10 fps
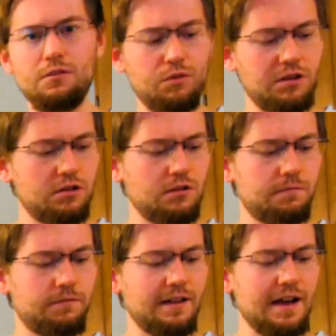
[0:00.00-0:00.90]
that when you do
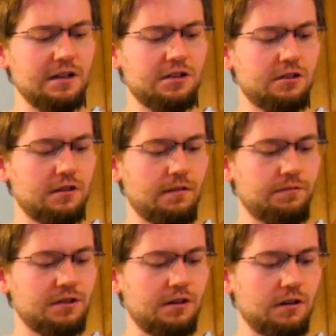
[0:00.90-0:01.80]
flash
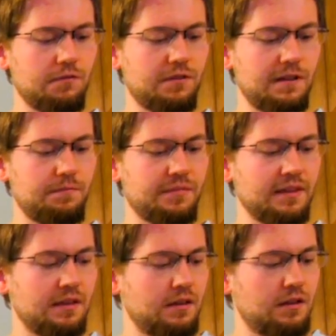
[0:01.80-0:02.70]
photography,
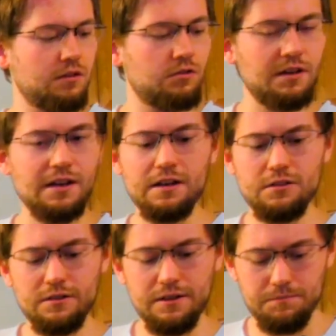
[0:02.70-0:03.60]
you can
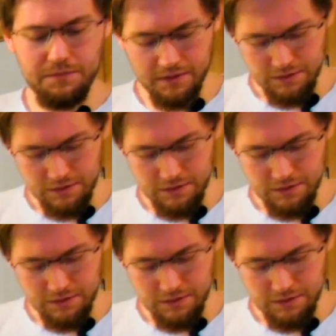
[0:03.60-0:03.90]
actually